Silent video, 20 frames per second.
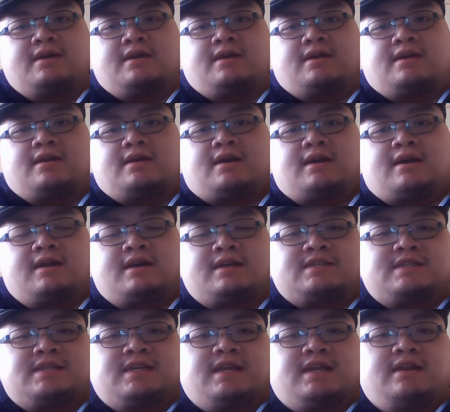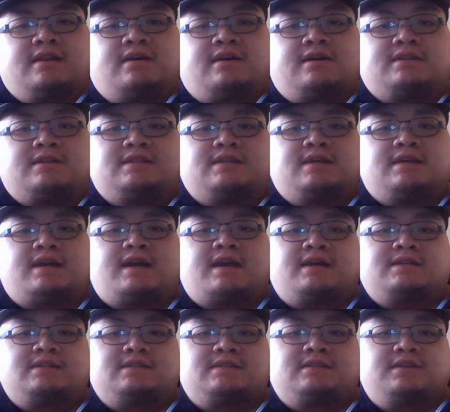I'd actually like to
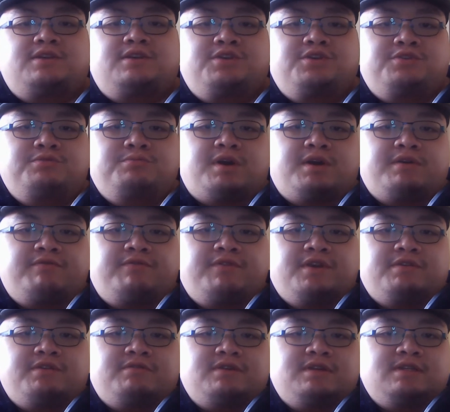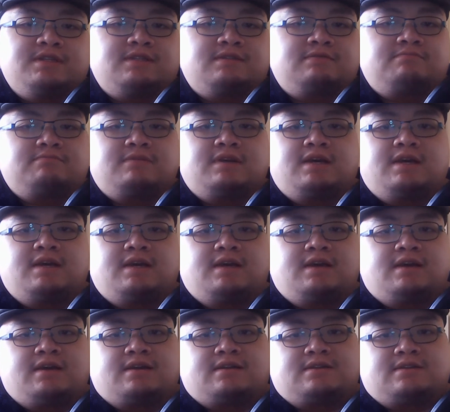ask you, my viewers,
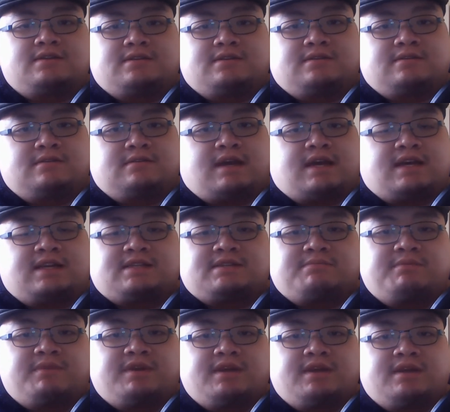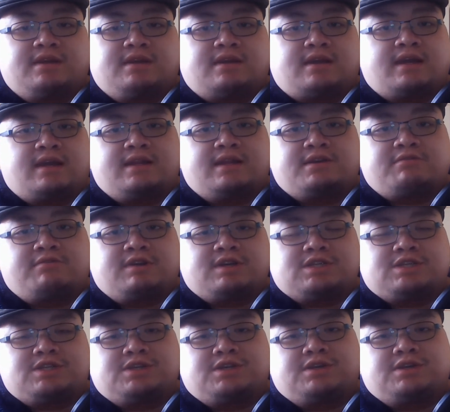to ask me any
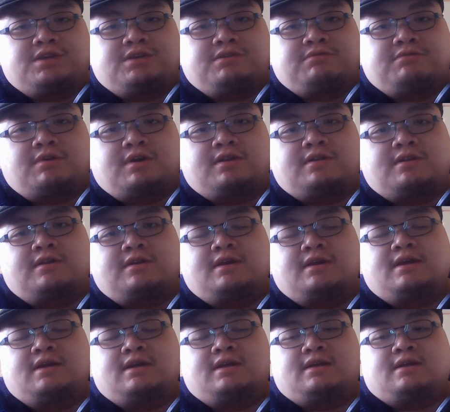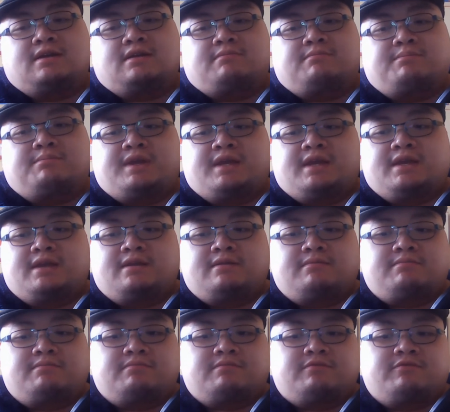question you want, be it
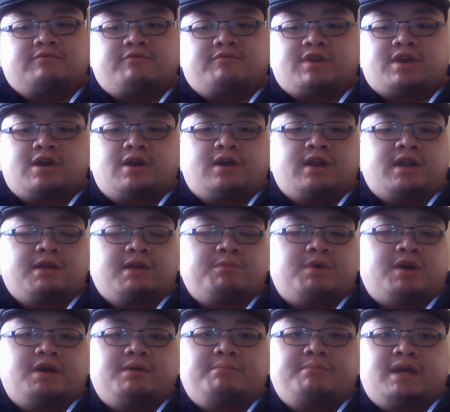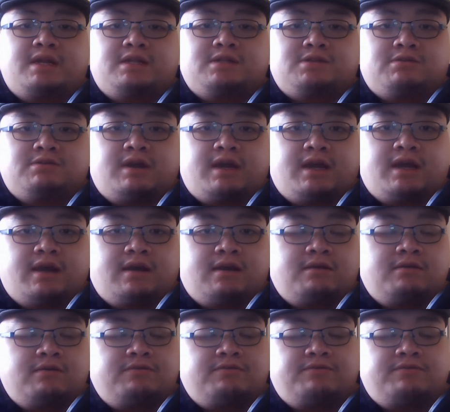regarding my mental
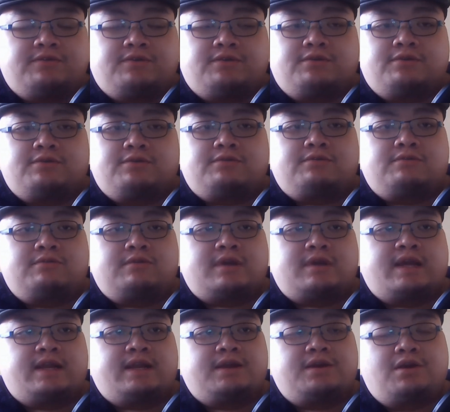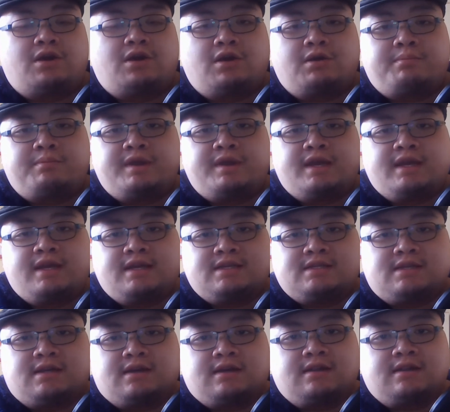health or any hobbies
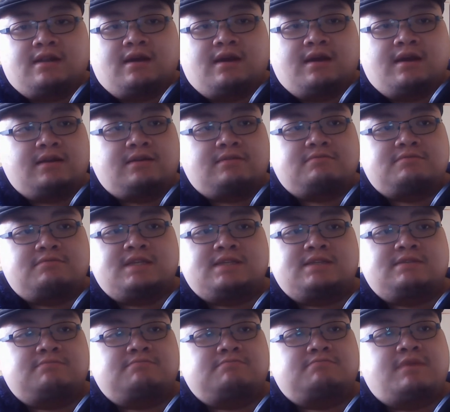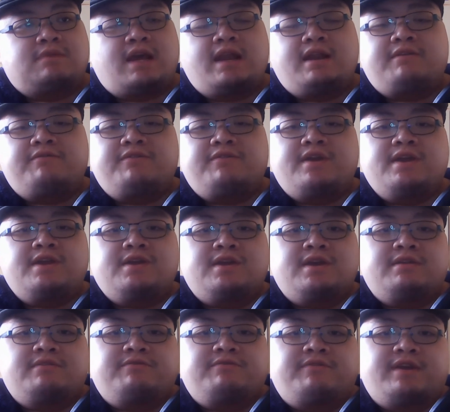I like, just anything you
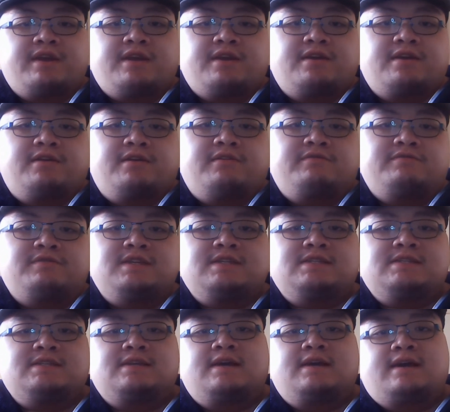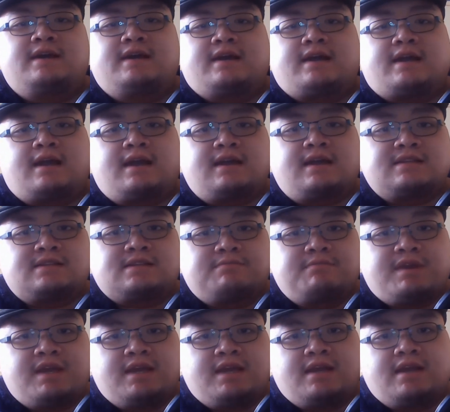can think of. Just ask
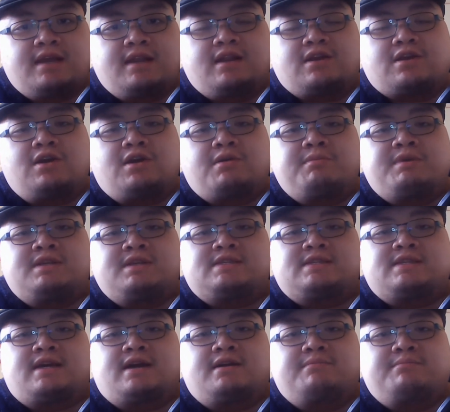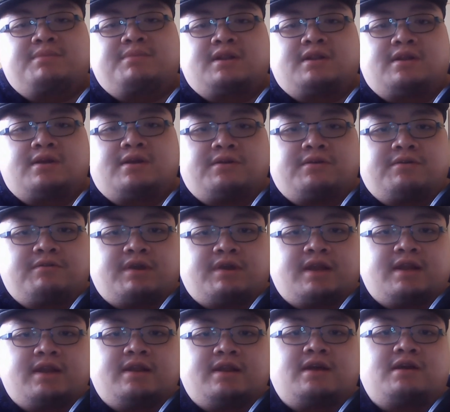me in the comments down below, and
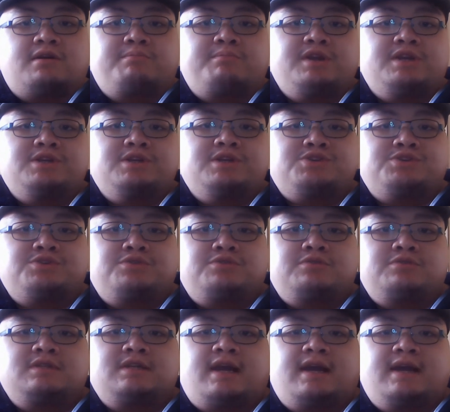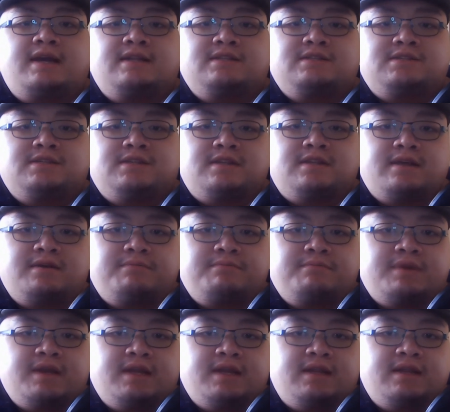then I'll be sure to answer them
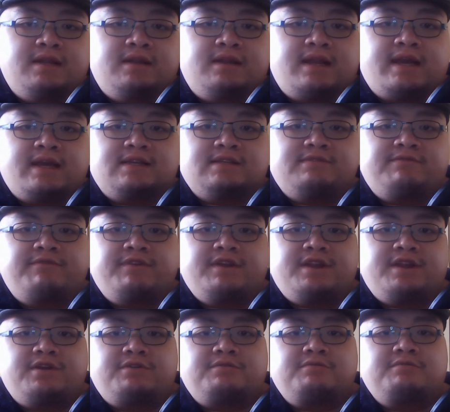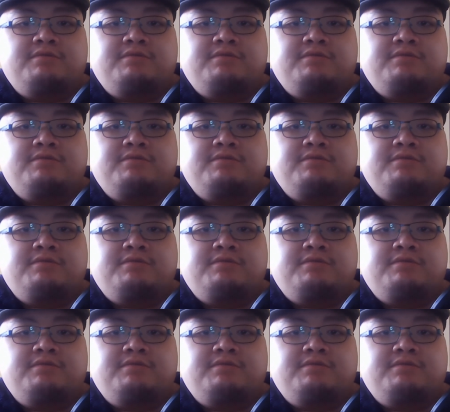in the next video.